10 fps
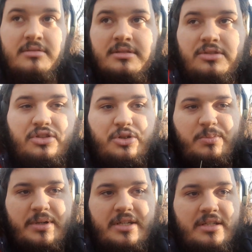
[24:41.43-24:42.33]

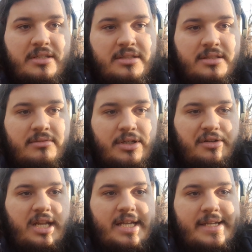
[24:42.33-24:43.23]
Stupid. We don't
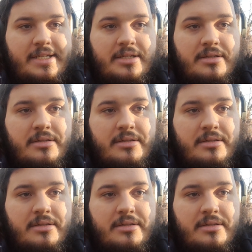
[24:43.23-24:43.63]
like it.